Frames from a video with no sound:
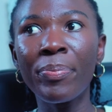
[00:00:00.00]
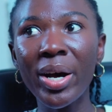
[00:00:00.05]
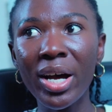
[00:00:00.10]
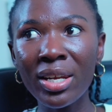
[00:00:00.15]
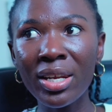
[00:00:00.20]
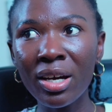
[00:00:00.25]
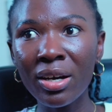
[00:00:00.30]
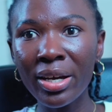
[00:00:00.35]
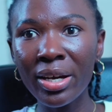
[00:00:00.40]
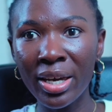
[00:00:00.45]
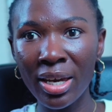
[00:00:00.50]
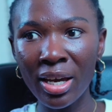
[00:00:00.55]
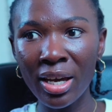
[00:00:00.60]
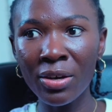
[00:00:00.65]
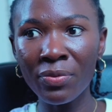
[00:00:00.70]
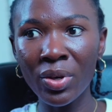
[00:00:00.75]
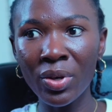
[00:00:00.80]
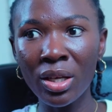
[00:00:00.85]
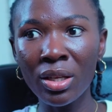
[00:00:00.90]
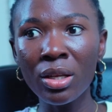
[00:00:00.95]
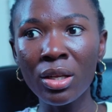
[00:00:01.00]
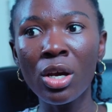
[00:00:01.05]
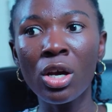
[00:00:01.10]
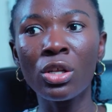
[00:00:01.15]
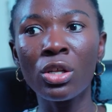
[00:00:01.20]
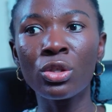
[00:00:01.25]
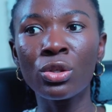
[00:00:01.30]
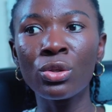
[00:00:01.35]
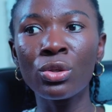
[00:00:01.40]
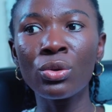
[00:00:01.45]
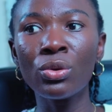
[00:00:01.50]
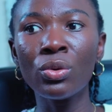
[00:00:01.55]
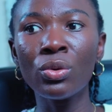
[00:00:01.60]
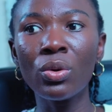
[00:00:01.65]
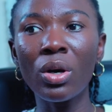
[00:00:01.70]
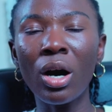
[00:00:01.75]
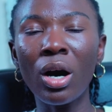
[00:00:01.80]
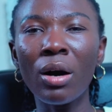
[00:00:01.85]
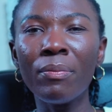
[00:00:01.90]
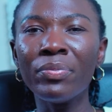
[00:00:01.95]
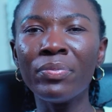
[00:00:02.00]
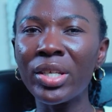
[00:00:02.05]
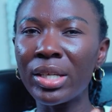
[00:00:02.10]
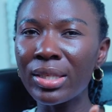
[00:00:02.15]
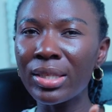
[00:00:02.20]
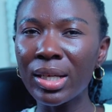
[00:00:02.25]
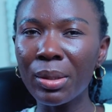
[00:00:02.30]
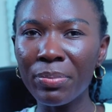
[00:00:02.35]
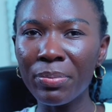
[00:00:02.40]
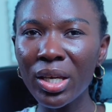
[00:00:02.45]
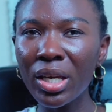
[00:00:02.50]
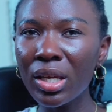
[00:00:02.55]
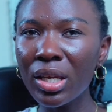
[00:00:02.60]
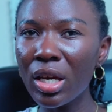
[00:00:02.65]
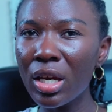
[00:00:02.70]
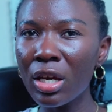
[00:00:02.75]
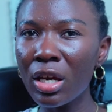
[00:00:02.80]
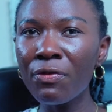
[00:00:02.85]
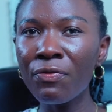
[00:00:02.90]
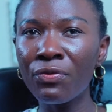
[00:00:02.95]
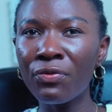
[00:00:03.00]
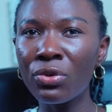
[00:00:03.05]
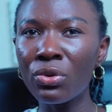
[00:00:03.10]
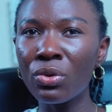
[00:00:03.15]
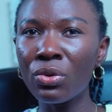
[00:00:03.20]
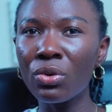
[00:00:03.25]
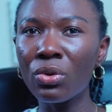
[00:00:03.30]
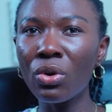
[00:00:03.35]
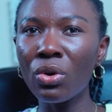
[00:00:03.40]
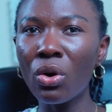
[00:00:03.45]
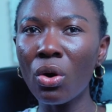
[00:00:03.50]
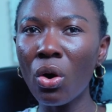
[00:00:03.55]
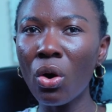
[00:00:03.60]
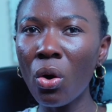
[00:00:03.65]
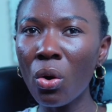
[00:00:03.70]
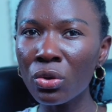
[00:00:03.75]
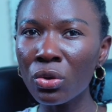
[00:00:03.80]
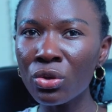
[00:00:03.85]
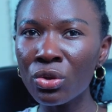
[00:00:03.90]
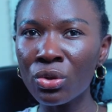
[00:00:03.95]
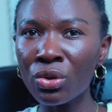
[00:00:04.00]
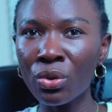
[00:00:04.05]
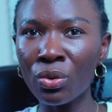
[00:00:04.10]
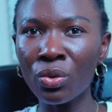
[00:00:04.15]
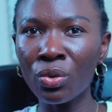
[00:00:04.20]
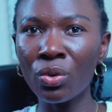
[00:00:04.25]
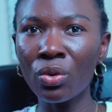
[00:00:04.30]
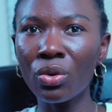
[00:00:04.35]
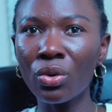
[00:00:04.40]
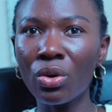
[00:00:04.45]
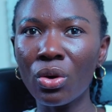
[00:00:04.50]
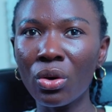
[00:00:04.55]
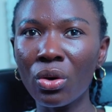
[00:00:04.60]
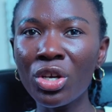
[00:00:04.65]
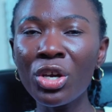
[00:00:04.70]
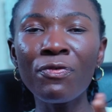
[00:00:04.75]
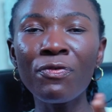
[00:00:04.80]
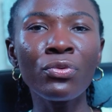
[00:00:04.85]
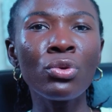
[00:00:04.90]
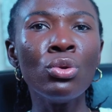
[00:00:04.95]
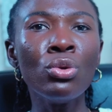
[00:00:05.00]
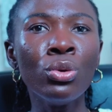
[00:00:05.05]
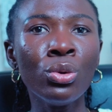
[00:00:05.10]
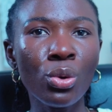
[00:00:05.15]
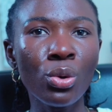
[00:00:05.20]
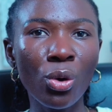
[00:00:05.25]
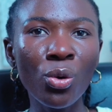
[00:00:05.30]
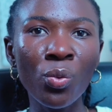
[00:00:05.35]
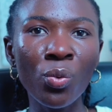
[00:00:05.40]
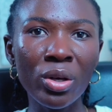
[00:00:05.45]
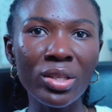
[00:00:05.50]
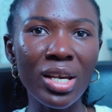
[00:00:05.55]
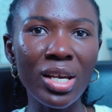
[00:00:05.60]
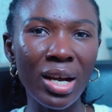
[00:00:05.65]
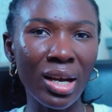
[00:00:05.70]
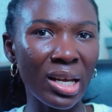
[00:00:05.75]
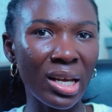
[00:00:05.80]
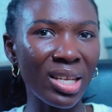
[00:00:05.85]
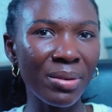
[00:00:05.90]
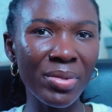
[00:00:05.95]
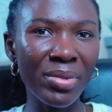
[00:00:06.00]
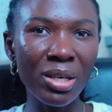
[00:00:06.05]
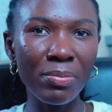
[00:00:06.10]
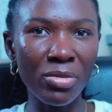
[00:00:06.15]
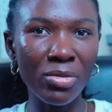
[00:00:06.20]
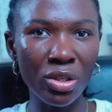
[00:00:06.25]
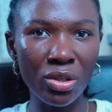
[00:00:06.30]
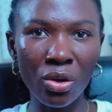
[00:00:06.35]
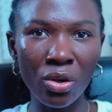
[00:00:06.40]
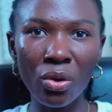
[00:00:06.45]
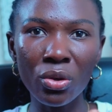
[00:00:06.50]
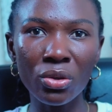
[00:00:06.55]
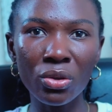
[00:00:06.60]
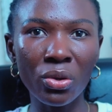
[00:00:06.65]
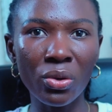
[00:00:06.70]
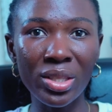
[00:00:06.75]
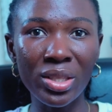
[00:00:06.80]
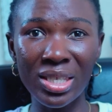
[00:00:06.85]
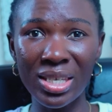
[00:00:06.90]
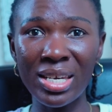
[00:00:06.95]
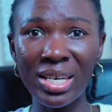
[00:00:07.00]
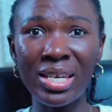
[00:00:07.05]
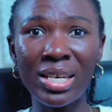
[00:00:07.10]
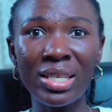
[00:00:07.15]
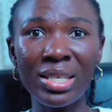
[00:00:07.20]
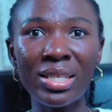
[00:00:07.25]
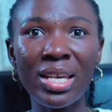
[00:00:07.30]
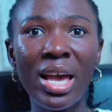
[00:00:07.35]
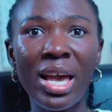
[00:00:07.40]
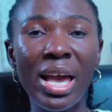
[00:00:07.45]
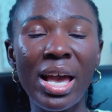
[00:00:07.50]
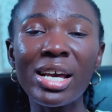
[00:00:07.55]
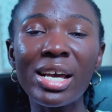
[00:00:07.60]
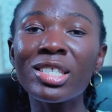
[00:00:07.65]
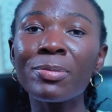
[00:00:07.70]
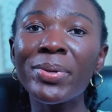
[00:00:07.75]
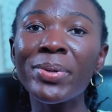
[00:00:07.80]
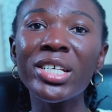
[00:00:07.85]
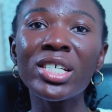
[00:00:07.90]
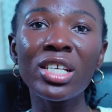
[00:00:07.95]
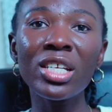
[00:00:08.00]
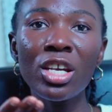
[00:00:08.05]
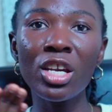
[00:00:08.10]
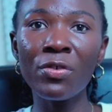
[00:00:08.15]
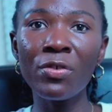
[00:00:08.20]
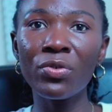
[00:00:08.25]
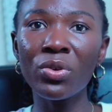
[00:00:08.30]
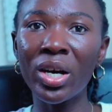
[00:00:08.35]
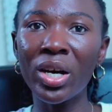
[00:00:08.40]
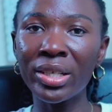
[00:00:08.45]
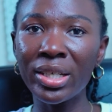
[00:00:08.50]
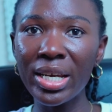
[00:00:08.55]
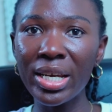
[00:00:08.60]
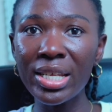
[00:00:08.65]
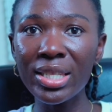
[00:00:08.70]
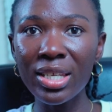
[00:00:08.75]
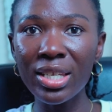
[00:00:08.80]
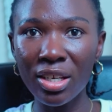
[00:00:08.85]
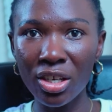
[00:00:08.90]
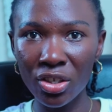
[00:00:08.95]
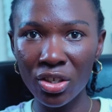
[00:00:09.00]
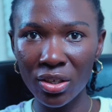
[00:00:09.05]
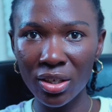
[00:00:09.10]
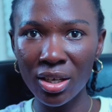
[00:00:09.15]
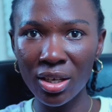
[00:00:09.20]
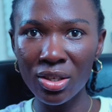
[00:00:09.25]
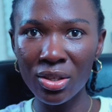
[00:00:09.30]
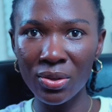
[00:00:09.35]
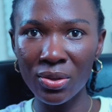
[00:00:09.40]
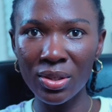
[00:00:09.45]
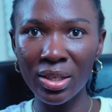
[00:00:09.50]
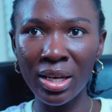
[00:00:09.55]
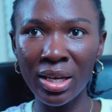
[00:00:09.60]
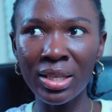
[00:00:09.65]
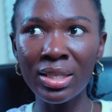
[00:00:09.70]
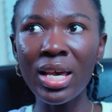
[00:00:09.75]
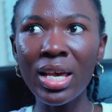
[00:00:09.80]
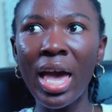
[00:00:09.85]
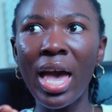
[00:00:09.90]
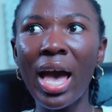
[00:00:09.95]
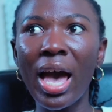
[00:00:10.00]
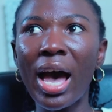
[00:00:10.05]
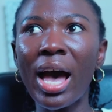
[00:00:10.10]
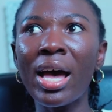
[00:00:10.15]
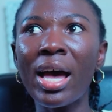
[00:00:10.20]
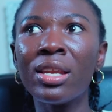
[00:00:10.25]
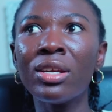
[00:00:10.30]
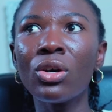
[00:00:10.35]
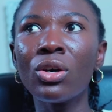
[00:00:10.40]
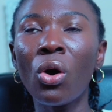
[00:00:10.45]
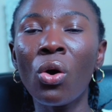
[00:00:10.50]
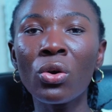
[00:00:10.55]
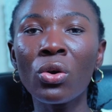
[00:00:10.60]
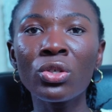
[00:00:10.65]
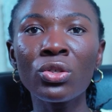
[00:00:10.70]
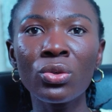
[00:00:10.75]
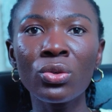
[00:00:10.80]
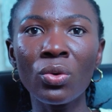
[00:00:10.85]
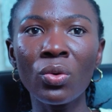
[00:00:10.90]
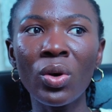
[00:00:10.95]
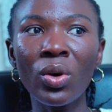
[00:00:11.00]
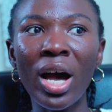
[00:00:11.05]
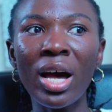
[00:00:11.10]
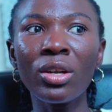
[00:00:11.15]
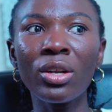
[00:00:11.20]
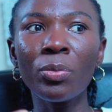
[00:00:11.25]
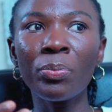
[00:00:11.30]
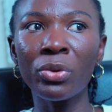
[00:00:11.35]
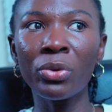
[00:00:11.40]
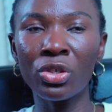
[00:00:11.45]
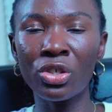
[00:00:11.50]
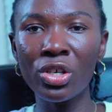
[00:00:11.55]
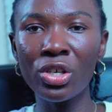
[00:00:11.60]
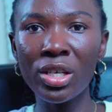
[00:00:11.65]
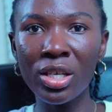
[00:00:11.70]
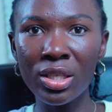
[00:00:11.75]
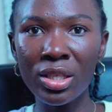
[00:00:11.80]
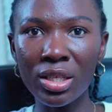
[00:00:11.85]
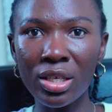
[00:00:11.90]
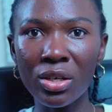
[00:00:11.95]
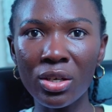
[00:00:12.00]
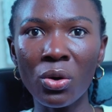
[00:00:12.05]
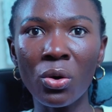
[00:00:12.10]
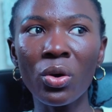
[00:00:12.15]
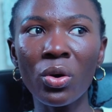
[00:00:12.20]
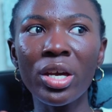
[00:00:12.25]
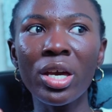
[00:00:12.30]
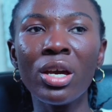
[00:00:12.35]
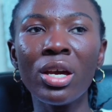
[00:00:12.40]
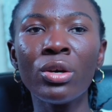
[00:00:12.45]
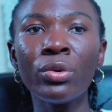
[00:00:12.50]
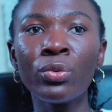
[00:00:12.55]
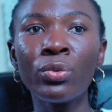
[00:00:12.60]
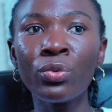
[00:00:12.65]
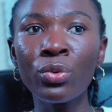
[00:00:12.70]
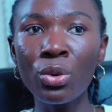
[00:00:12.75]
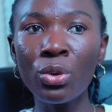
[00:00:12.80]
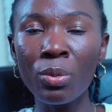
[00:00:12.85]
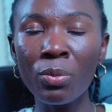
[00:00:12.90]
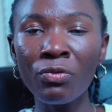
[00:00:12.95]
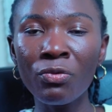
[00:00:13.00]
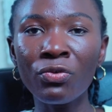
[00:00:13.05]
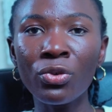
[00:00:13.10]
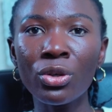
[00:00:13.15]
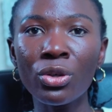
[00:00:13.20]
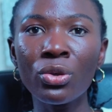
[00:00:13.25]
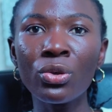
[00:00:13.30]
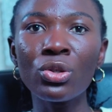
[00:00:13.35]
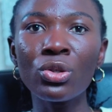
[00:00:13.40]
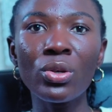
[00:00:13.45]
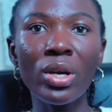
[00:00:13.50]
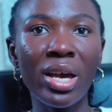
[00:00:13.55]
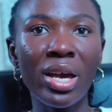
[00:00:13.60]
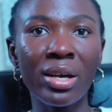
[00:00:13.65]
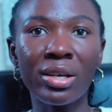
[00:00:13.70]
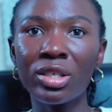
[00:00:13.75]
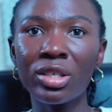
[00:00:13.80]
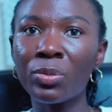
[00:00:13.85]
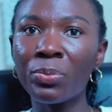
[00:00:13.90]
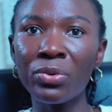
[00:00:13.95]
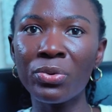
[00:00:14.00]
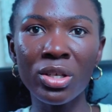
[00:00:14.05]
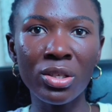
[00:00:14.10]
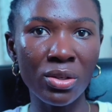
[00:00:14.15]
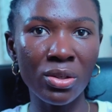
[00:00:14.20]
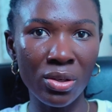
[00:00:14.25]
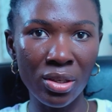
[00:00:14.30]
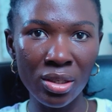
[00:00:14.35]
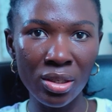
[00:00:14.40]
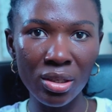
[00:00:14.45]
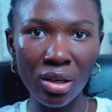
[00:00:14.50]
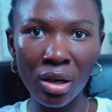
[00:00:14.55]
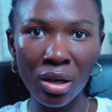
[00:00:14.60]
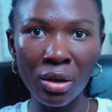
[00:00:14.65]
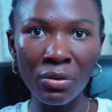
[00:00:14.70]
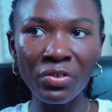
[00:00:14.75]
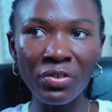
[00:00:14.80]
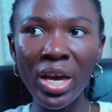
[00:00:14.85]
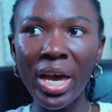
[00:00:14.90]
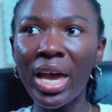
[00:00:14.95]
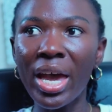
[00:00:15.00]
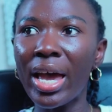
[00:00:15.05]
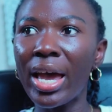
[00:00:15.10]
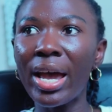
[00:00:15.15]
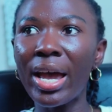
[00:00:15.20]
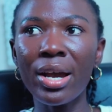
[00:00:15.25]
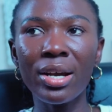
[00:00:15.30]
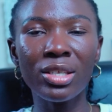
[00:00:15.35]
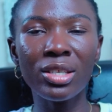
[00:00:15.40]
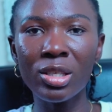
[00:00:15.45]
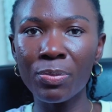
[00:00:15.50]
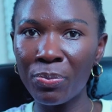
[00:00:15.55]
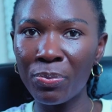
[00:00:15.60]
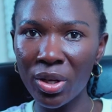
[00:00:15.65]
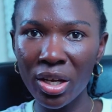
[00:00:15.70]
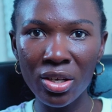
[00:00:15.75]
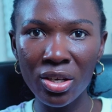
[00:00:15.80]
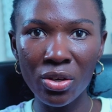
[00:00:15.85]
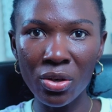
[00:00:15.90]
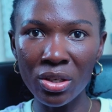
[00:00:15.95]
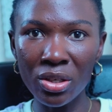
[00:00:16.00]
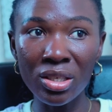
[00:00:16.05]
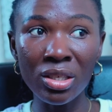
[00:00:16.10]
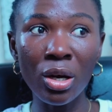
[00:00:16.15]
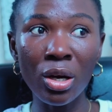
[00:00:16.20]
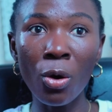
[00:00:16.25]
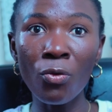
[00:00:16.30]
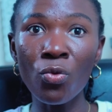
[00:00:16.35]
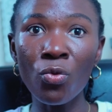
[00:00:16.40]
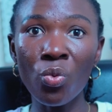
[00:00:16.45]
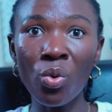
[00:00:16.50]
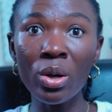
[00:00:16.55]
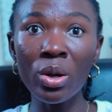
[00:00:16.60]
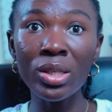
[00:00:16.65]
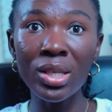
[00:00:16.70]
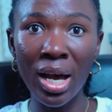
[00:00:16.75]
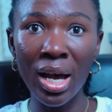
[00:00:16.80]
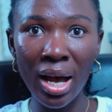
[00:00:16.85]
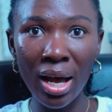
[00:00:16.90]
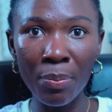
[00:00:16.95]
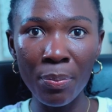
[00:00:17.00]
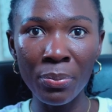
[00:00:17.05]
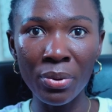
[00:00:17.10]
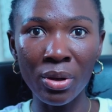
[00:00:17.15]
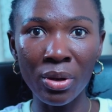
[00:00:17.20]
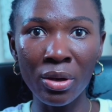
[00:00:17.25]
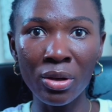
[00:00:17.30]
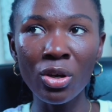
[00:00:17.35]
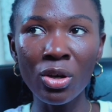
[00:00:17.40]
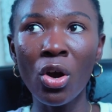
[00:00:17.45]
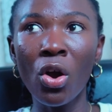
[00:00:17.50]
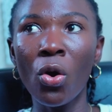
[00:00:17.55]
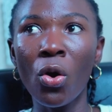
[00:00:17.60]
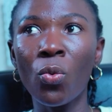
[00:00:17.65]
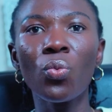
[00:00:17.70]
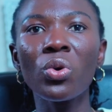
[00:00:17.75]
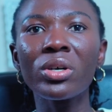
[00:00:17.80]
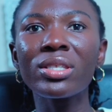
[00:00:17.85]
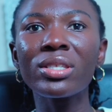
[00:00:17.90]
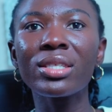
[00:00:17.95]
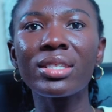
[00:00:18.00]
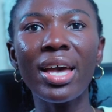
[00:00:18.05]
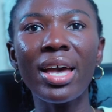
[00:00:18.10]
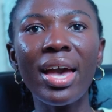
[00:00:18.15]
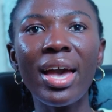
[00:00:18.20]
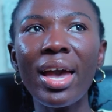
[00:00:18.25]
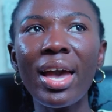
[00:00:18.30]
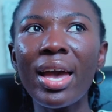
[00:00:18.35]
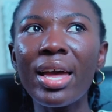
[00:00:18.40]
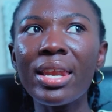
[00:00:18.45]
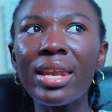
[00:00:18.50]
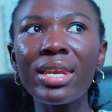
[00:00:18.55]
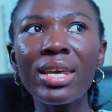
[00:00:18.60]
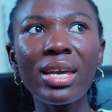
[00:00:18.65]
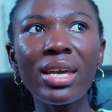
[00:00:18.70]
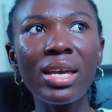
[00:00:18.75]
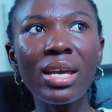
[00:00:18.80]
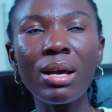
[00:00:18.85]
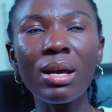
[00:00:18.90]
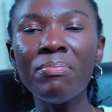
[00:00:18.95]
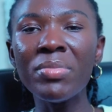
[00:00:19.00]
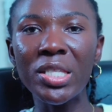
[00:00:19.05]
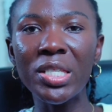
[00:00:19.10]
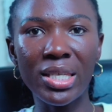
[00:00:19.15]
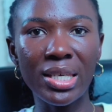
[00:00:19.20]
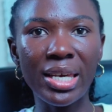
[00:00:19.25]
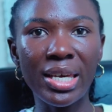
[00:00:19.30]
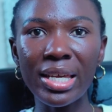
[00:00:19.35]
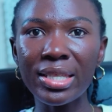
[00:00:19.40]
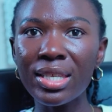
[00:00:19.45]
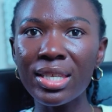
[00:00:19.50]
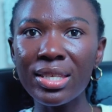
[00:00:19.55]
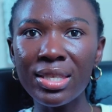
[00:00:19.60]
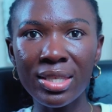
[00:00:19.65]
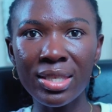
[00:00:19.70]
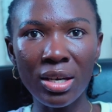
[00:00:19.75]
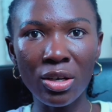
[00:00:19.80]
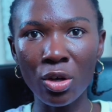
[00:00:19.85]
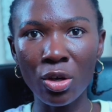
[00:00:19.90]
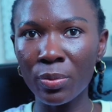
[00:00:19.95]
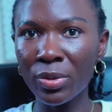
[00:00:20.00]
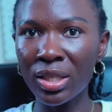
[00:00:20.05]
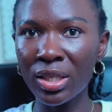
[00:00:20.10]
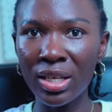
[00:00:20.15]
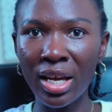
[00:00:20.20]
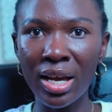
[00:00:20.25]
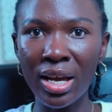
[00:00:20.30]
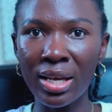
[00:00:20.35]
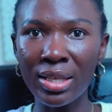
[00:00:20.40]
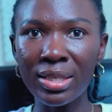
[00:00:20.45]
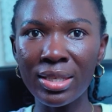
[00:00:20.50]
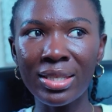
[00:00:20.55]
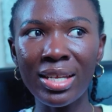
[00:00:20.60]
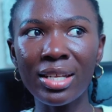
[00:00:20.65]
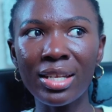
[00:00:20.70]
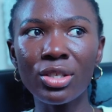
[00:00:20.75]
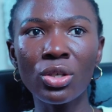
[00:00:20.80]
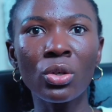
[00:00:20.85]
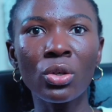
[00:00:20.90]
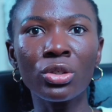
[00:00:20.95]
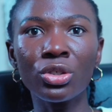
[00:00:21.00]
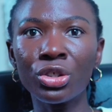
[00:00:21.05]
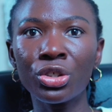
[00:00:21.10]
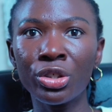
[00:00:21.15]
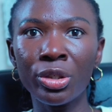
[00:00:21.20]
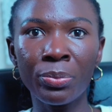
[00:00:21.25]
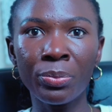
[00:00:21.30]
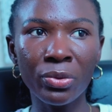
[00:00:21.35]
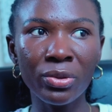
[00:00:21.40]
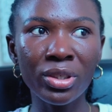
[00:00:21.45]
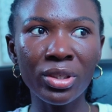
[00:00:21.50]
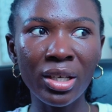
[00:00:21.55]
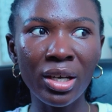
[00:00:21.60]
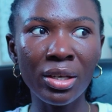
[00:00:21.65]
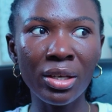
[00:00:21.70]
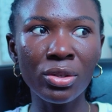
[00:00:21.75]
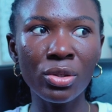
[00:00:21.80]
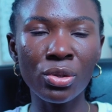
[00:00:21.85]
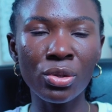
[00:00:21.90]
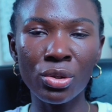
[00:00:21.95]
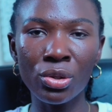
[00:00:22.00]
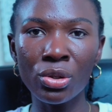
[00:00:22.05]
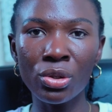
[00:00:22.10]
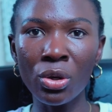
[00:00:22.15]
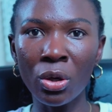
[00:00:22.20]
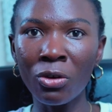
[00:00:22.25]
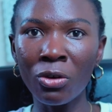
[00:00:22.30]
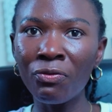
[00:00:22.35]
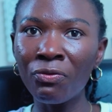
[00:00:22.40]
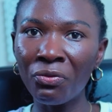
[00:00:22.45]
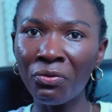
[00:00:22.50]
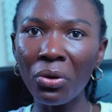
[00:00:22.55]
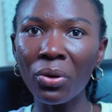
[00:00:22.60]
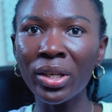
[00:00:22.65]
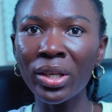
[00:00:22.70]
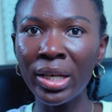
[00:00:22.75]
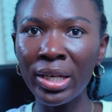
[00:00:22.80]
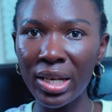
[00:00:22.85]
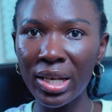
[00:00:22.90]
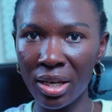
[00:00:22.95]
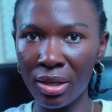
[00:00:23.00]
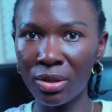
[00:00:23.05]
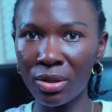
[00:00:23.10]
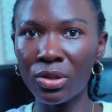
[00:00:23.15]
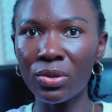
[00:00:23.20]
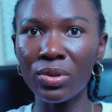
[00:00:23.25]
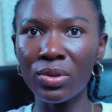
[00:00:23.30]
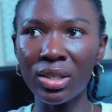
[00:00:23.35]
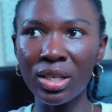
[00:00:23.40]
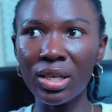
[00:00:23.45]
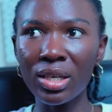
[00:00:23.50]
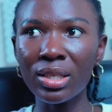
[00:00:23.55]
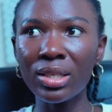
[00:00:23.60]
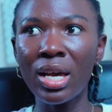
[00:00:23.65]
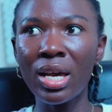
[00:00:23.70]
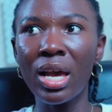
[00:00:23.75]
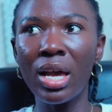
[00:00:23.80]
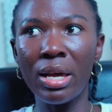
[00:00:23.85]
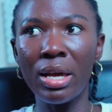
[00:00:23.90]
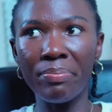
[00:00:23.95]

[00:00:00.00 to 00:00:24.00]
a panel hearing to determine if you know what academic misconduct is, especially if you're an international student, and also an opportunity or a room for you to express yourself, explain yourself, what happened, was there any mitigating circumstance that contributed to your falling into this?